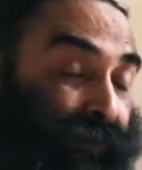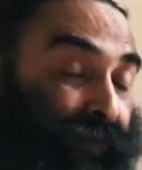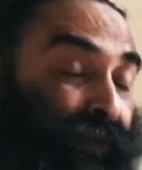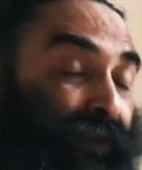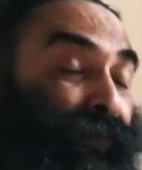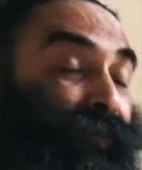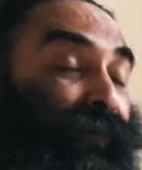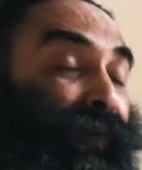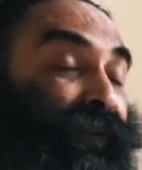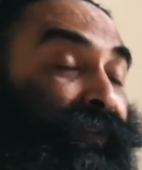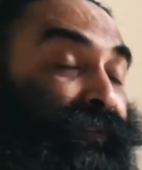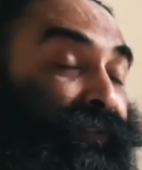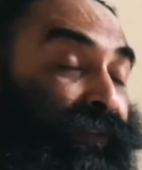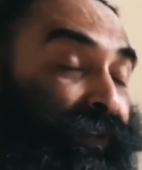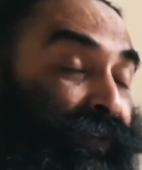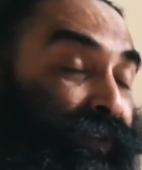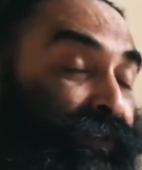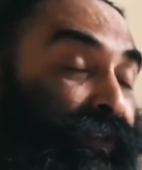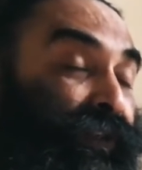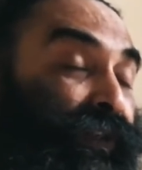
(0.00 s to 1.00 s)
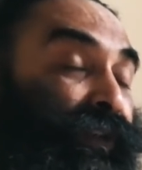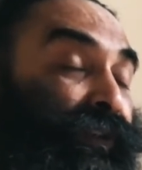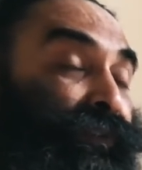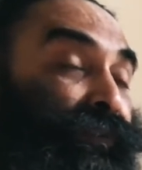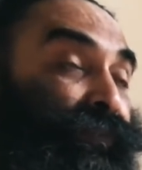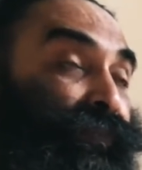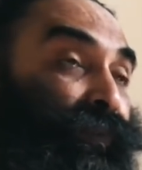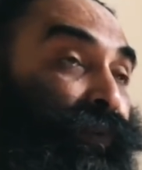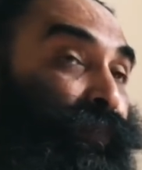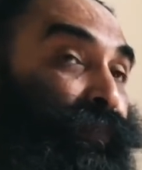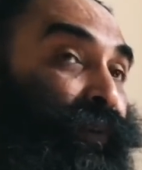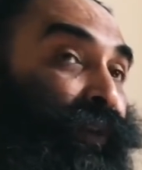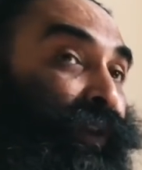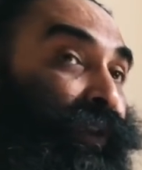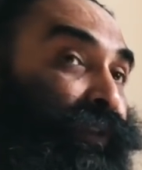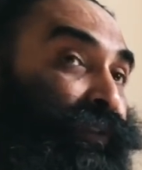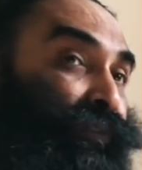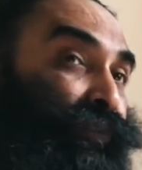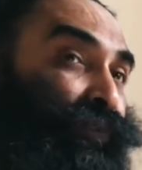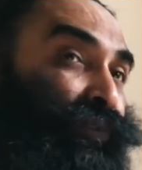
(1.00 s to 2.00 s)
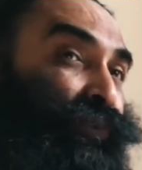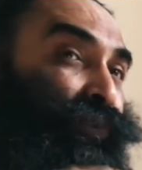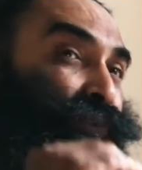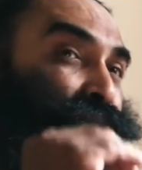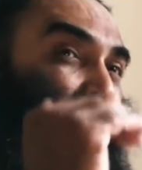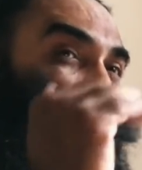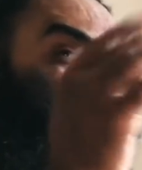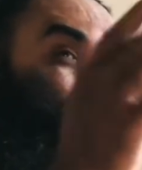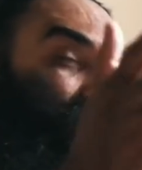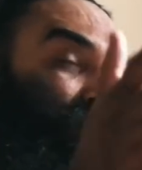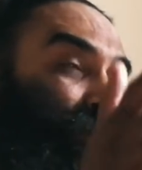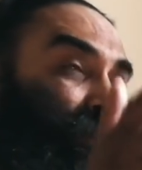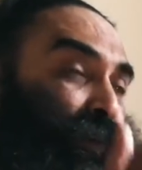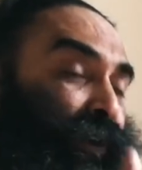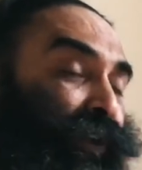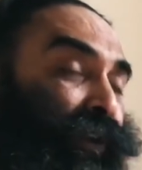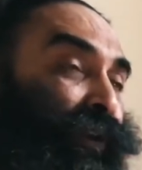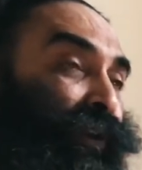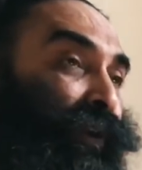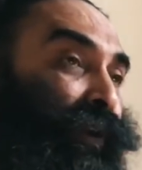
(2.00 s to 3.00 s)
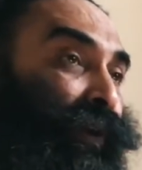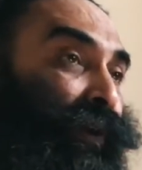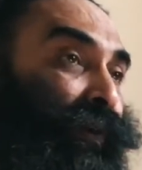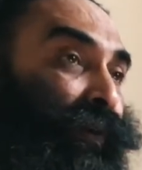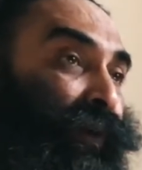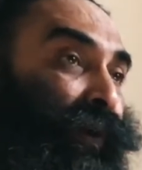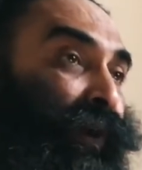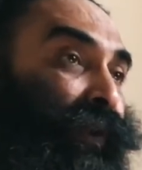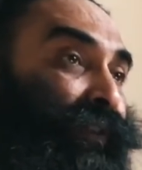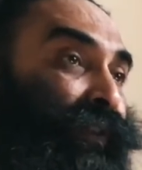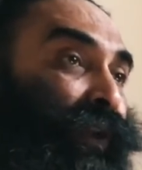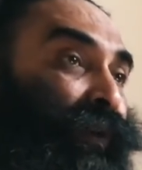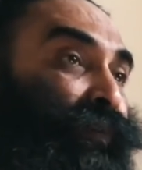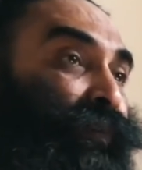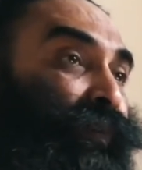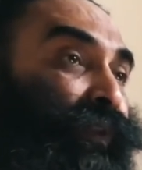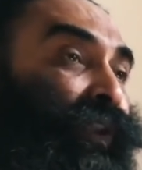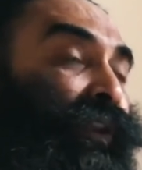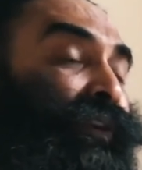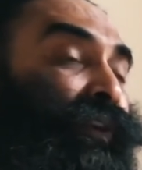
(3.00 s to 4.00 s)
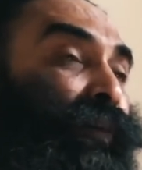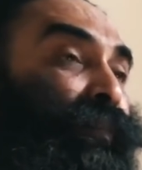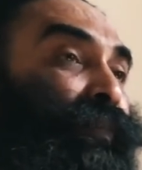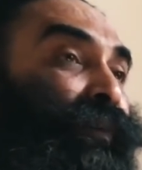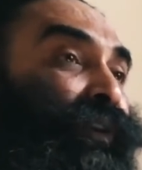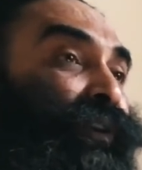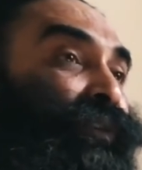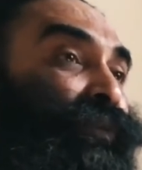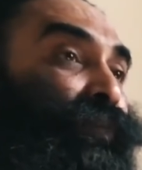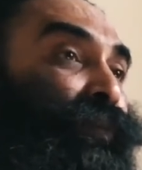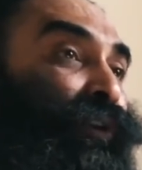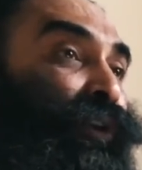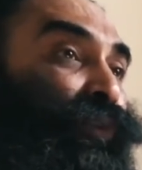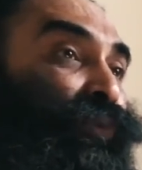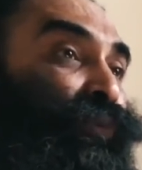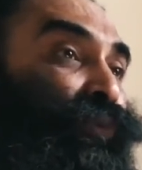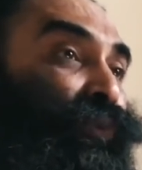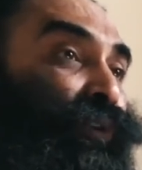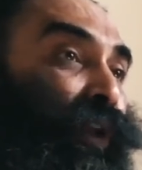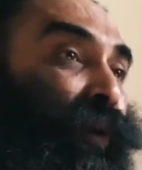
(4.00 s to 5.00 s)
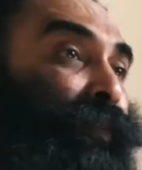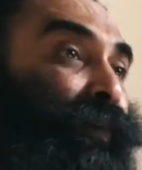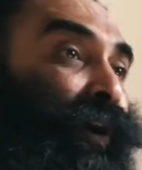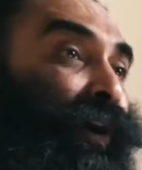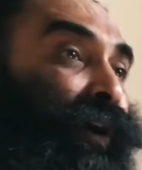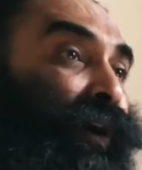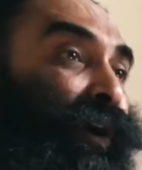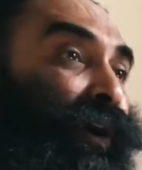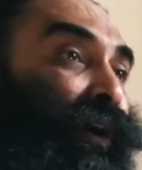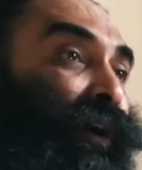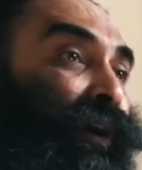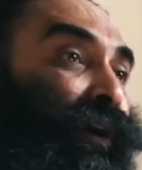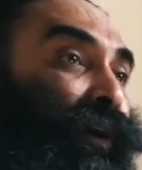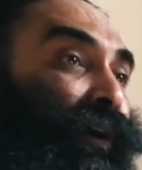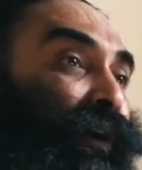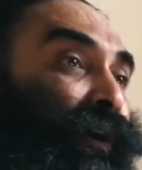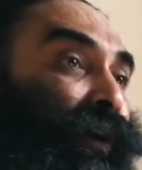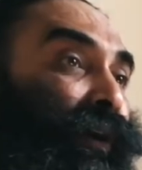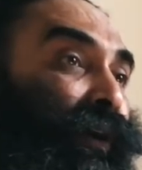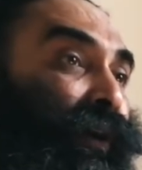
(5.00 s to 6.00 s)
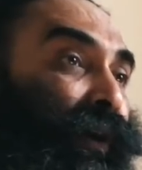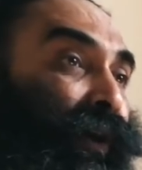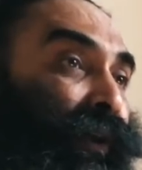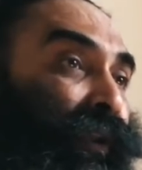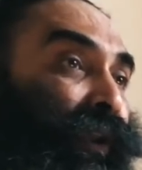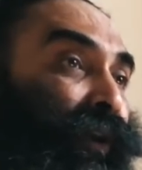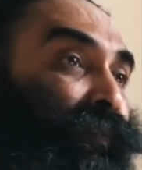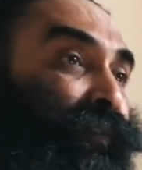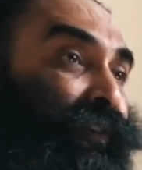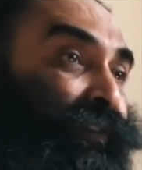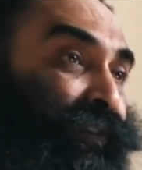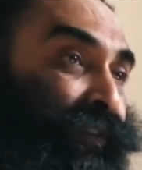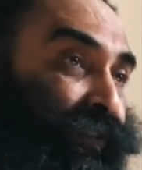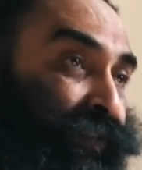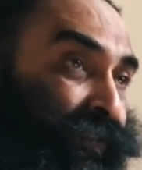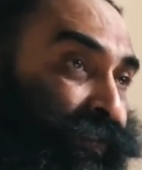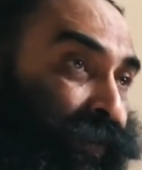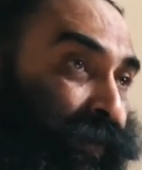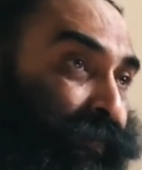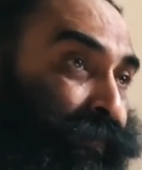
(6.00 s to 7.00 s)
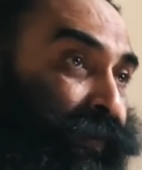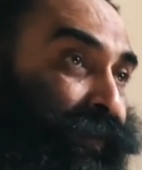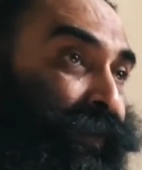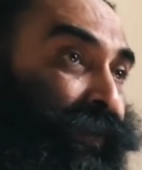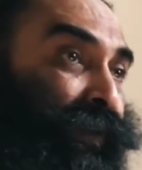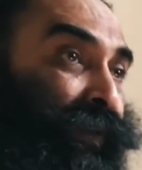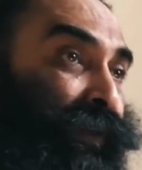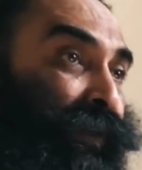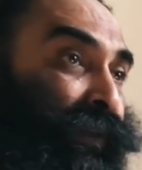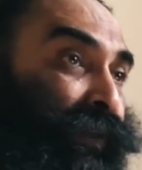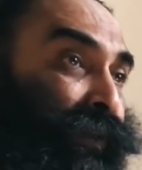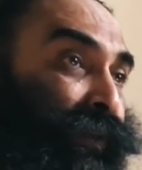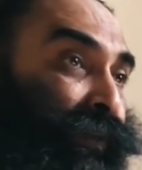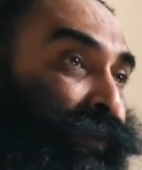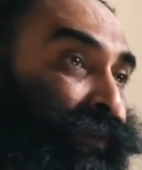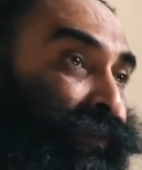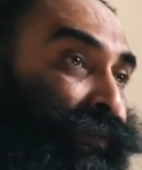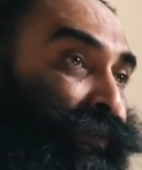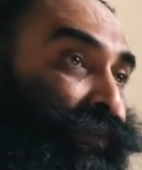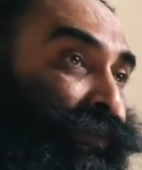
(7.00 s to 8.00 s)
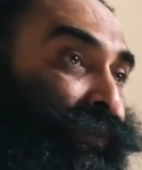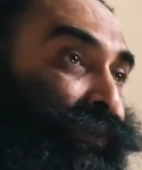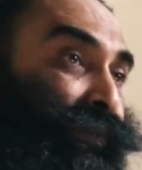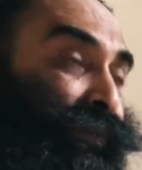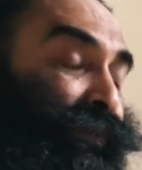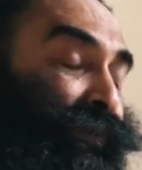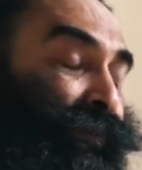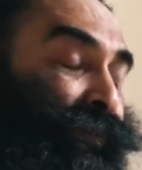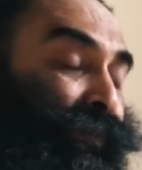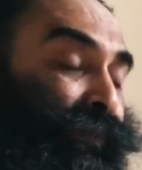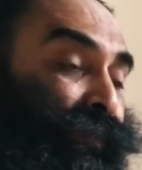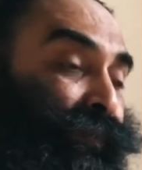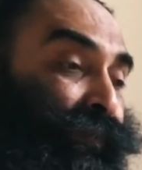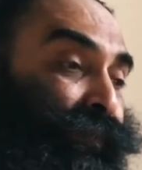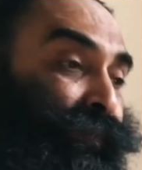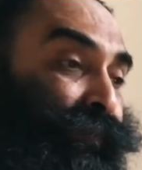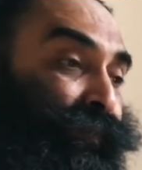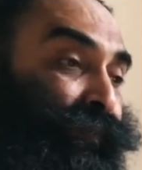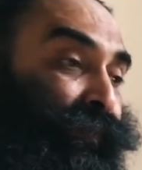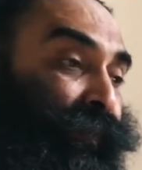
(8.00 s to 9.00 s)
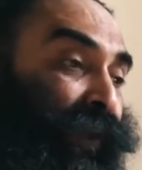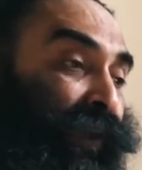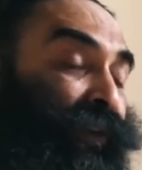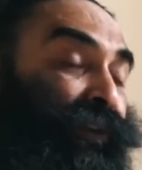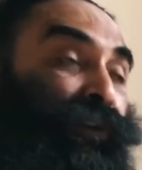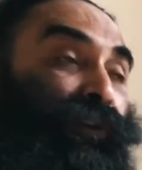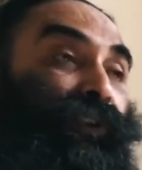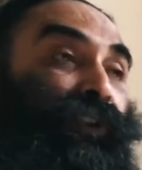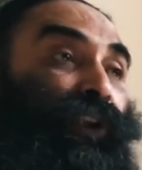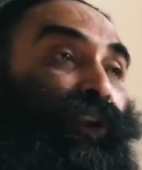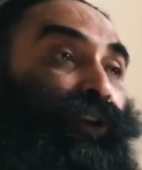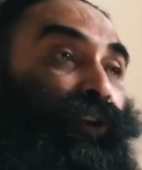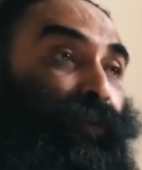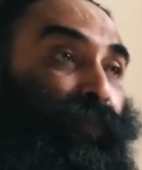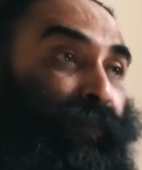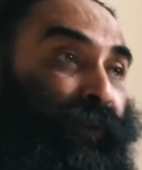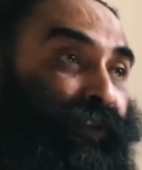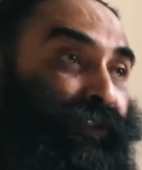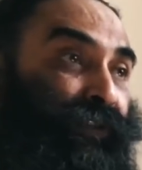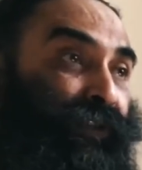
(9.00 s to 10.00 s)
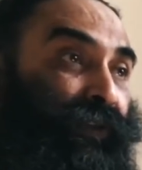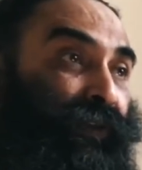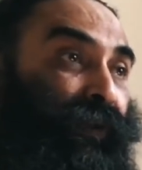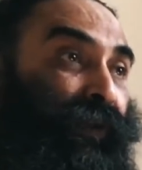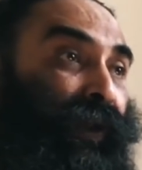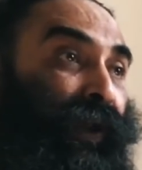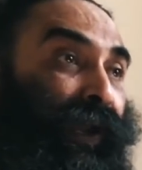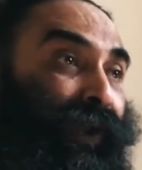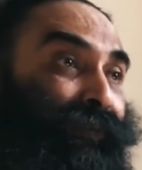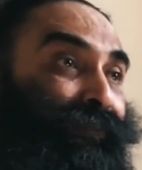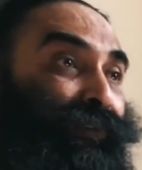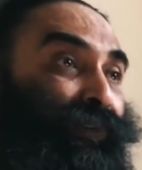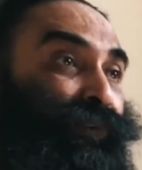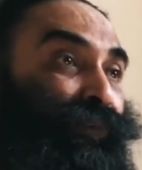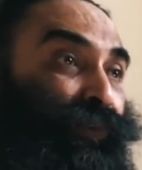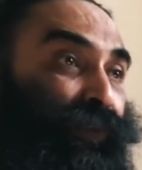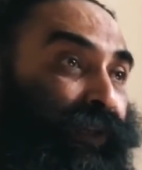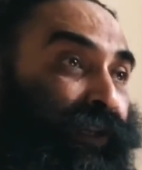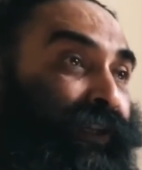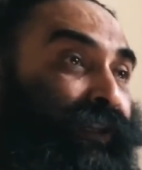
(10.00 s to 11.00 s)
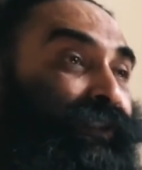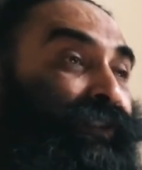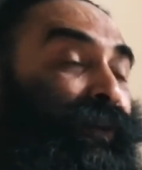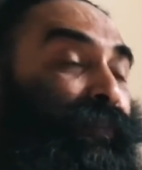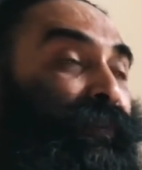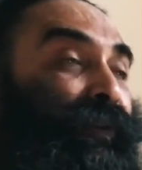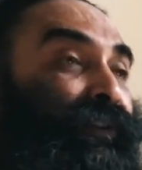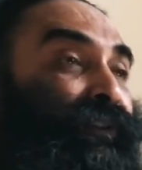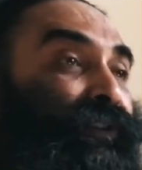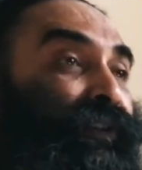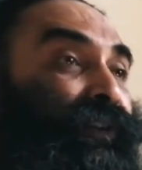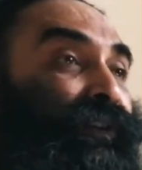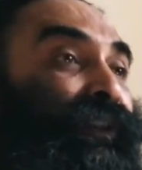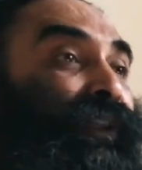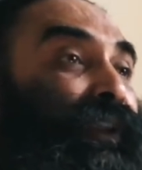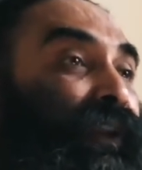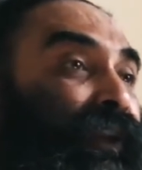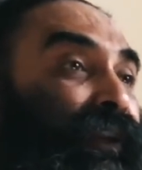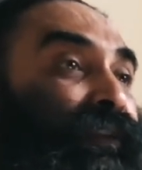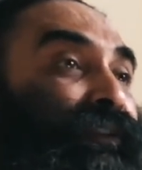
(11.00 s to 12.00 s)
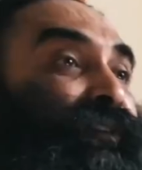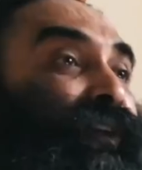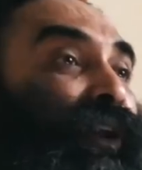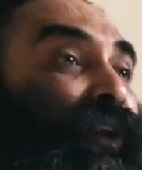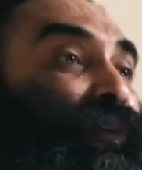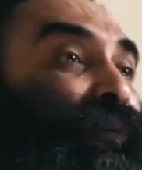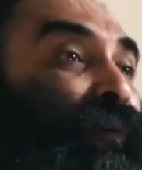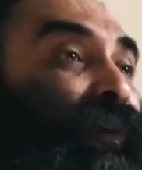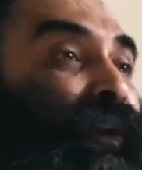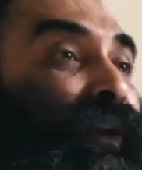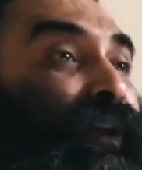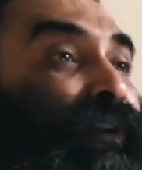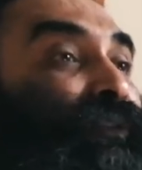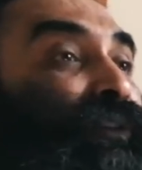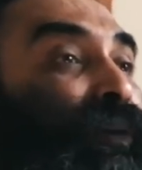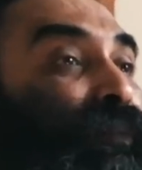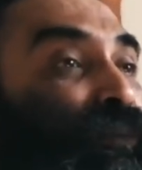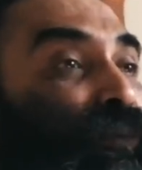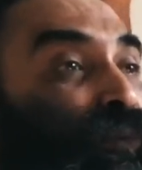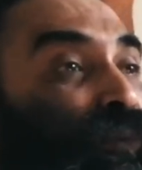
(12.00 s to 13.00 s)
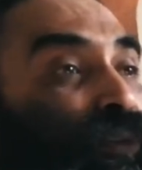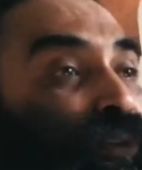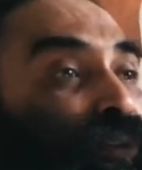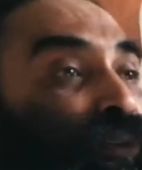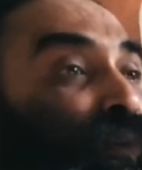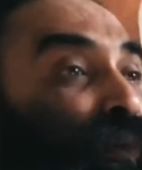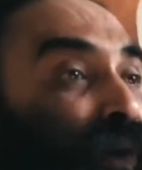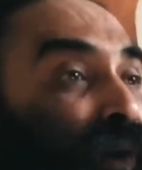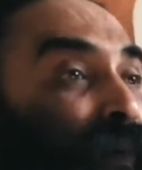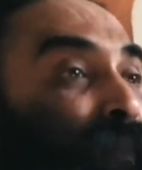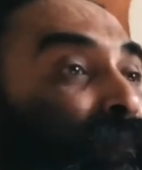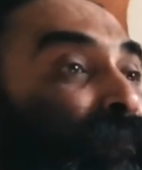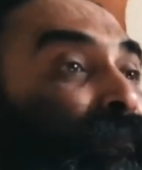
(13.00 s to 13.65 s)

It was in Rishikesh. From here is 20 kilometer, and that company is belong to Yamaha, and I was in this company. So I got a lot of pressure. I want to release the pressure. Then I decide, okay, let's come to the yoga.